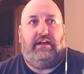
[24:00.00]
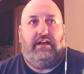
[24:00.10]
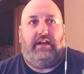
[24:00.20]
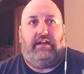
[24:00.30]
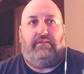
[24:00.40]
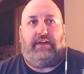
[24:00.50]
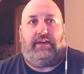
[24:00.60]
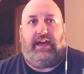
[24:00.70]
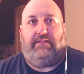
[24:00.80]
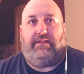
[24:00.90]
Now,
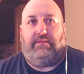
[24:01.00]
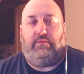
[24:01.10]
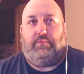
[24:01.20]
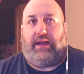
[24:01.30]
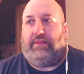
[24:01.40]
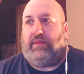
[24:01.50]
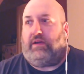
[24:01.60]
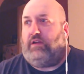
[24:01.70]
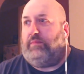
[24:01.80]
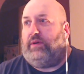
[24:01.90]
Fekir would play in the kind
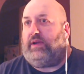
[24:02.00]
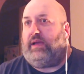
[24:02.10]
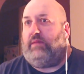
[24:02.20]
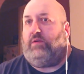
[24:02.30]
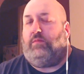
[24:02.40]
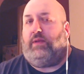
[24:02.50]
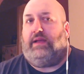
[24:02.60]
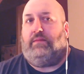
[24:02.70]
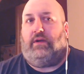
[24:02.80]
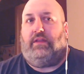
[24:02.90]
of Bergkamp role, playing
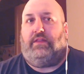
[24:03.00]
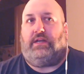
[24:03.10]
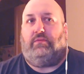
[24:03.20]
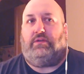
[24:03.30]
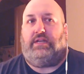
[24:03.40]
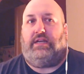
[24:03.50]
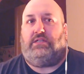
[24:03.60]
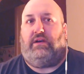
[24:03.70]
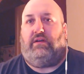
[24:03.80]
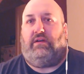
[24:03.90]
one of the double tens
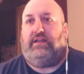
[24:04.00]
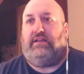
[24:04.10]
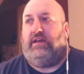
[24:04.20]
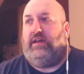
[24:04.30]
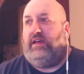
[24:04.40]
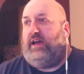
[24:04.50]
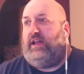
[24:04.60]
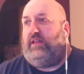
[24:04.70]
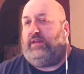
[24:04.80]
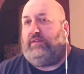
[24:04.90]
behind. And I
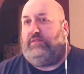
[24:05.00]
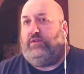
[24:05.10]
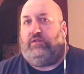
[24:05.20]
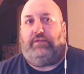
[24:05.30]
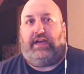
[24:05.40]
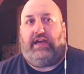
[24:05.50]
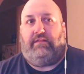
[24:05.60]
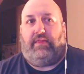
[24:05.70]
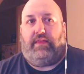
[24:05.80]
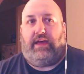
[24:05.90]
think if you've got Fekir in
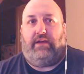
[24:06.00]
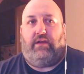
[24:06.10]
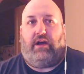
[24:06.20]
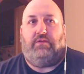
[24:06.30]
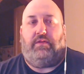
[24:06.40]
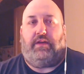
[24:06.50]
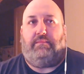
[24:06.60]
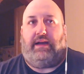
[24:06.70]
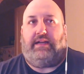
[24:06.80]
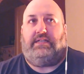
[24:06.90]
there, not only are they
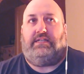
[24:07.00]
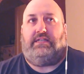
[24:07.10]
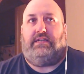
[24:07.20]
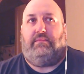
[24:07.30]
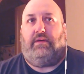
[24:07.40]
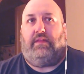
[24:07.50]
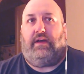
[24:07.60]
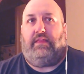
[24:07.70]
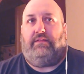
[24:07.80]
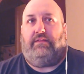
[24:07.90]
mates, but
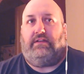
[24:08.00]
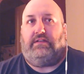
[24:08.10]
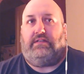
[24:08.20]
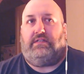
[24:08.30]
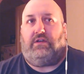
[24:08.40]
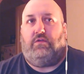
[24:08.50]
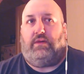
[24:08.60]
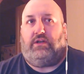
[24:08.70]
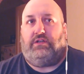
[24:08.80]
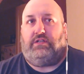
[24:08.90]
they've done so much
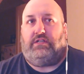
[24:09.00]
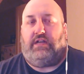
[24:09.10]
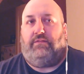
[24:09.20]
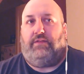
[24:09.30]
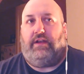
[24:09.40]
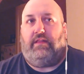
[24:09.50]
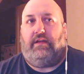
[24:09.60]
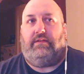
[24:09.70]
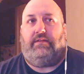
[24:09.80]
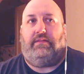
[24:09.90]
good stuff. And at the
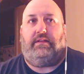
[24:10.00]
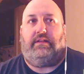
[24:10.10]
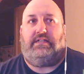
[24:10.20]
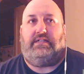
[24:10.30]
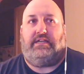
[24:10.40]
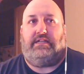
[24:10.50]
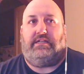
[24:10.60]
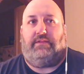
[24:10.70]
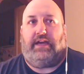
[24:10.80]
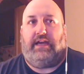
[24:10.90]
end this season,
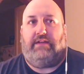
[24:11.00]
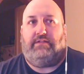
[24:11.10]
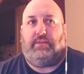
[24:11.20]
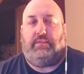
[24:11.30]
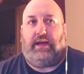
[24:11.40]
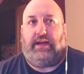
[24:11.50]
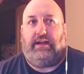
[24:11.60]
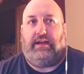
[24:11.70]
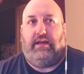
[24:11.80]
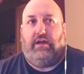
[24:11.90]
Fekir has been playing
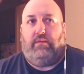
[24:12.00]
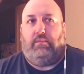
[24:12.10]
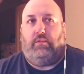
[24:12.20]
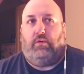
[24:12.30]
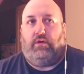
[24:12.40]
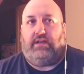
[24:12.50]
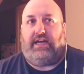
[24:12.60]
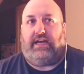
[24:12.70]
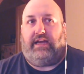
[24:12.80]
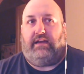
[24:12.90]
more
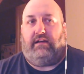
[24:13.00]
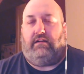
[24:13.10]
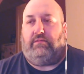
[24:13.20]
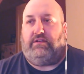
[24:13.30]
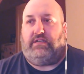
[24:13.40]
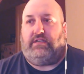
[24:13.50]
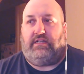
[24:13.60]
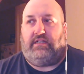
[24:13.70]
attacking. I hope Chris isn't.